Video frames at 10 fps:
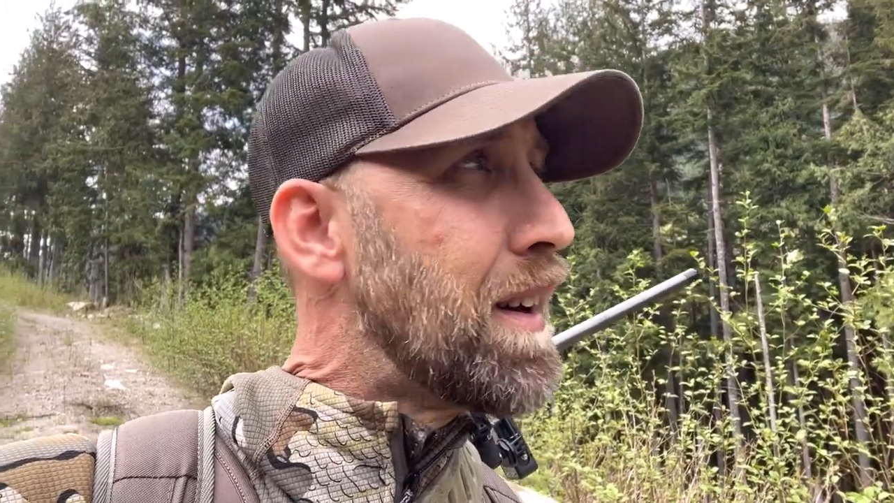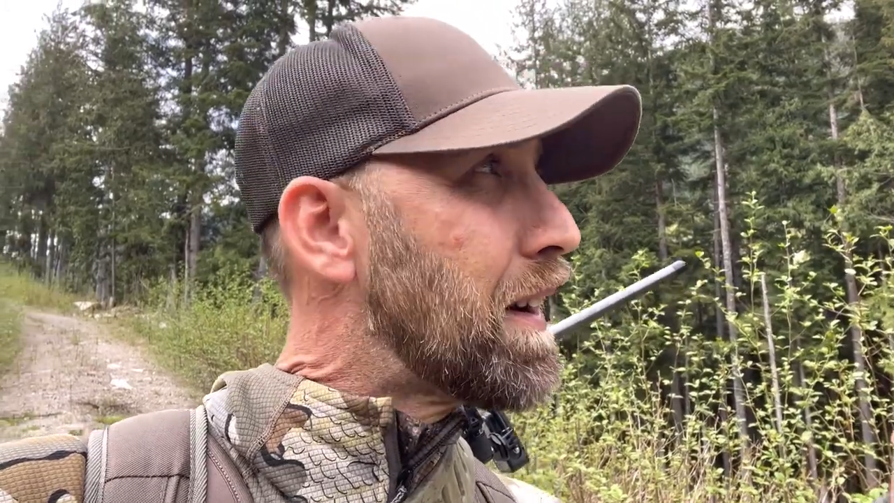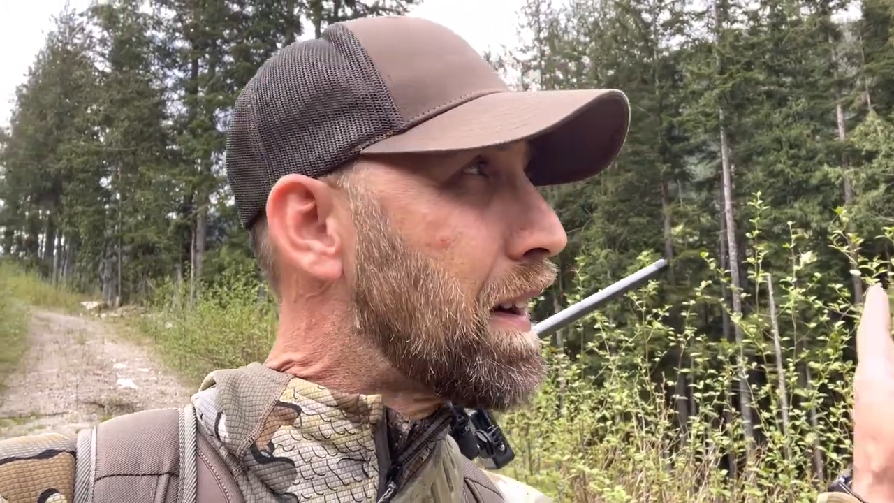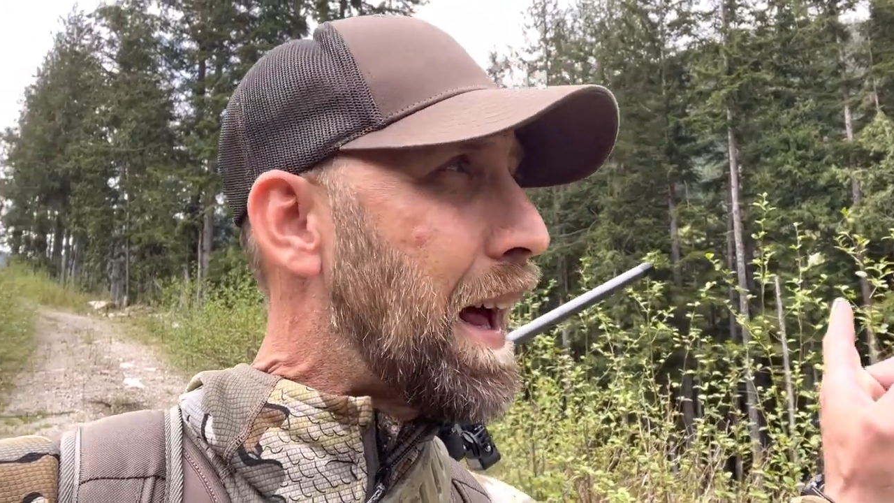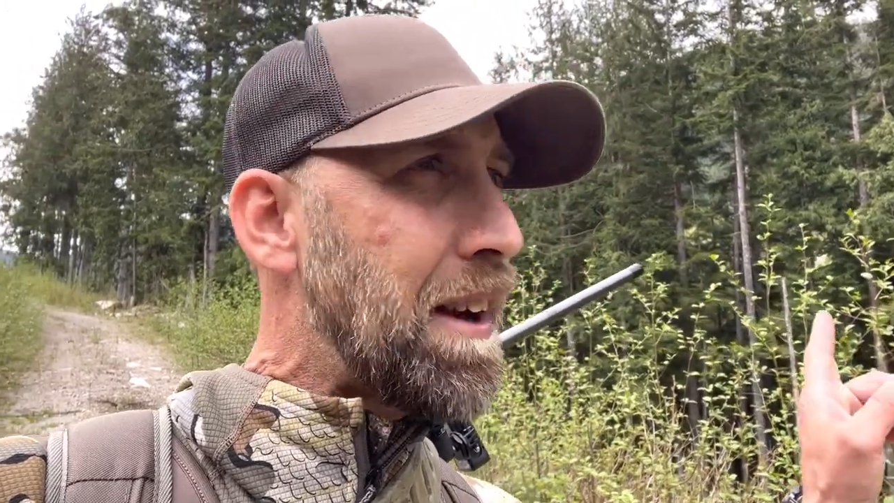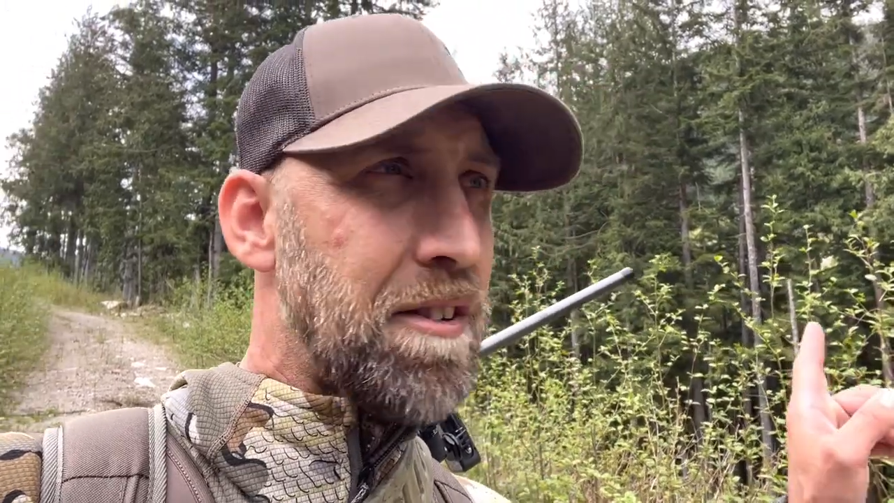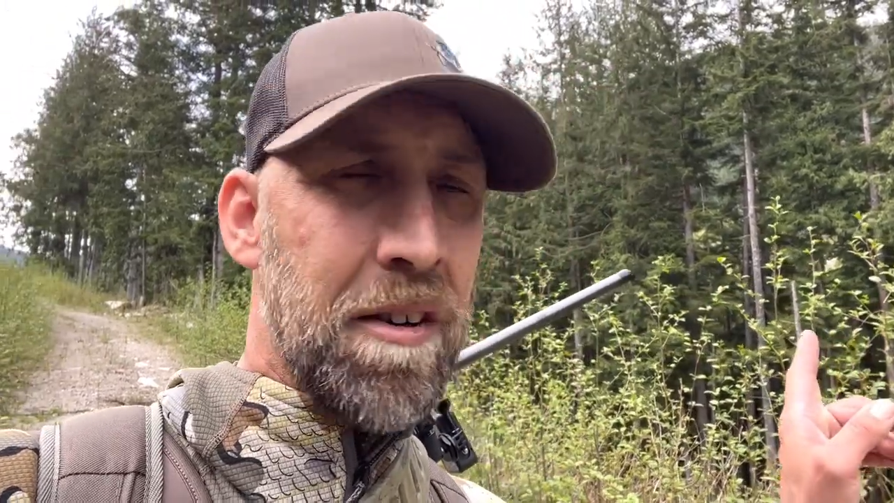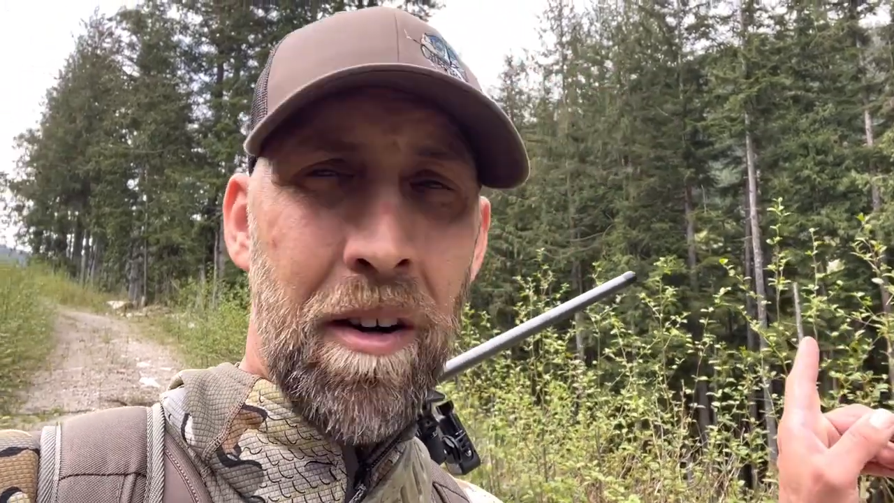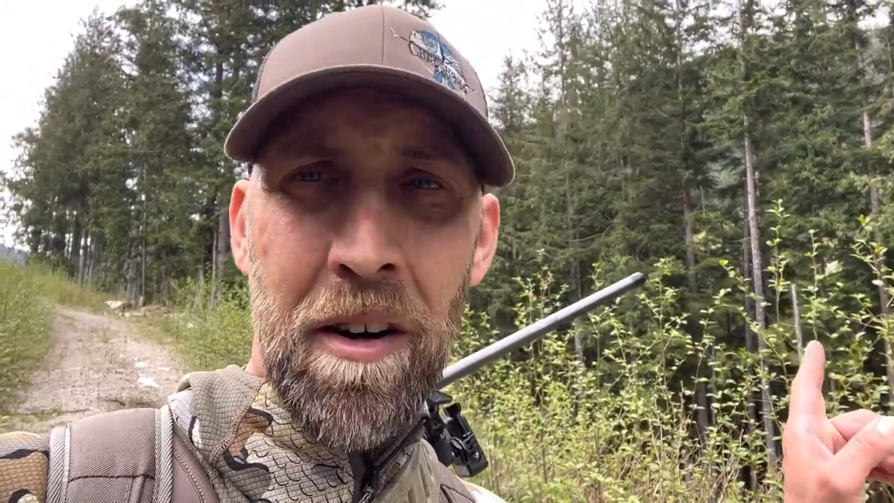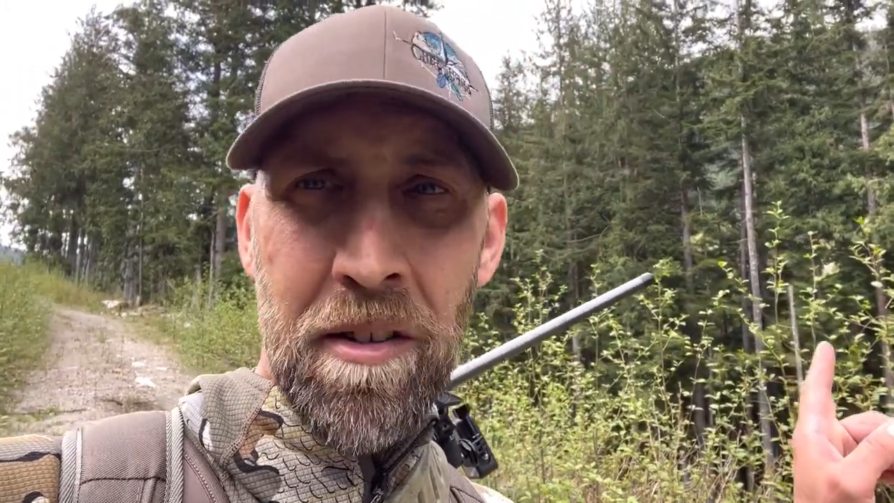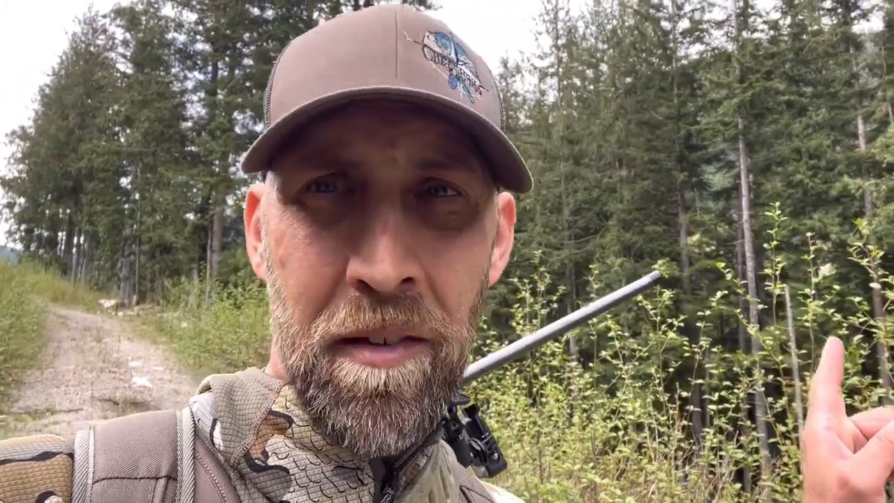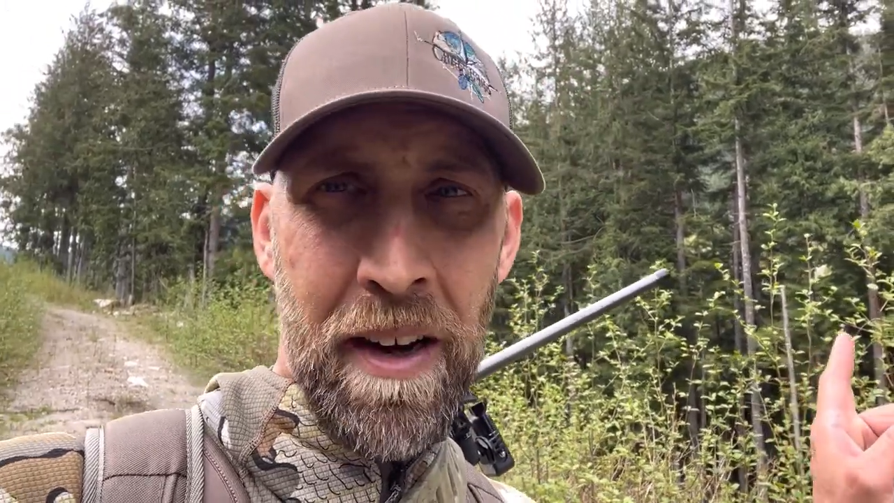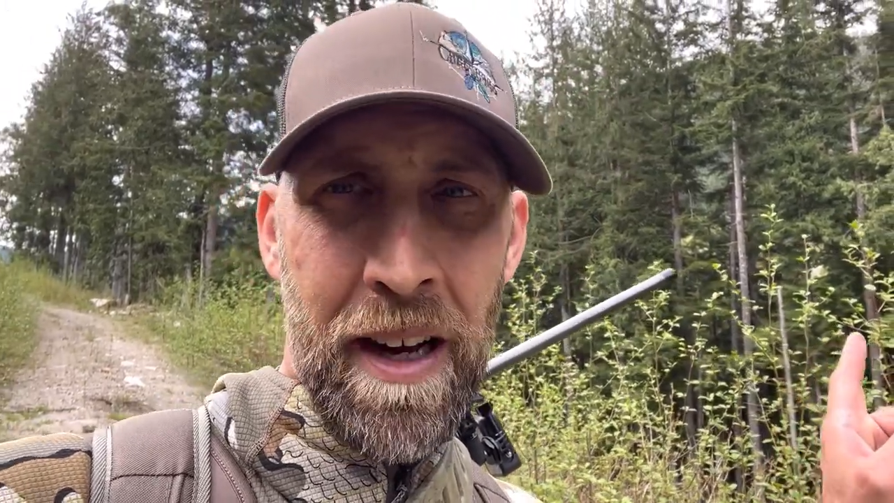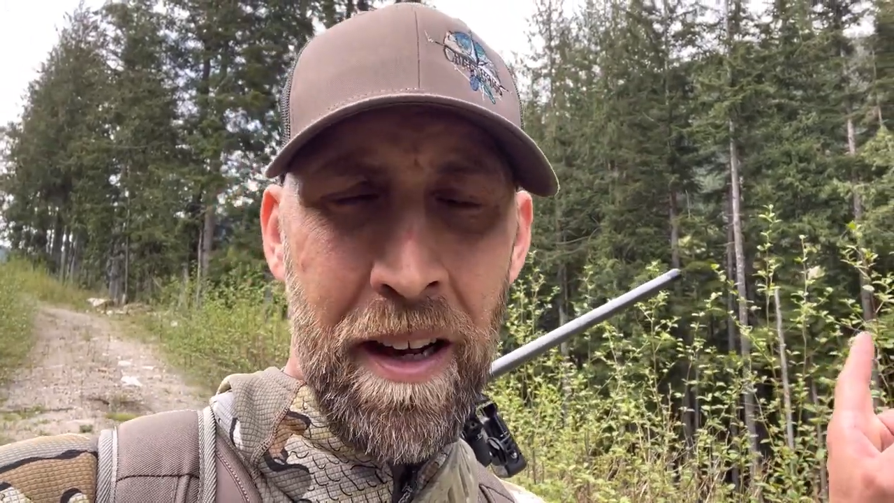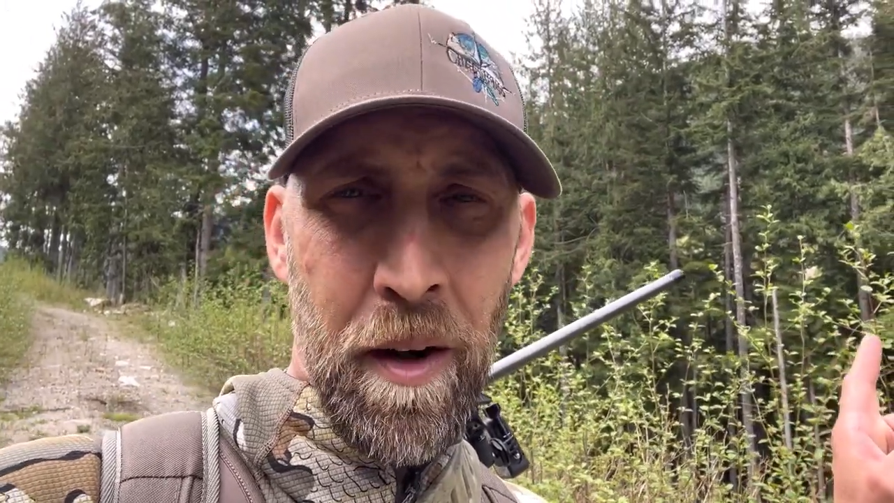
glass across the valley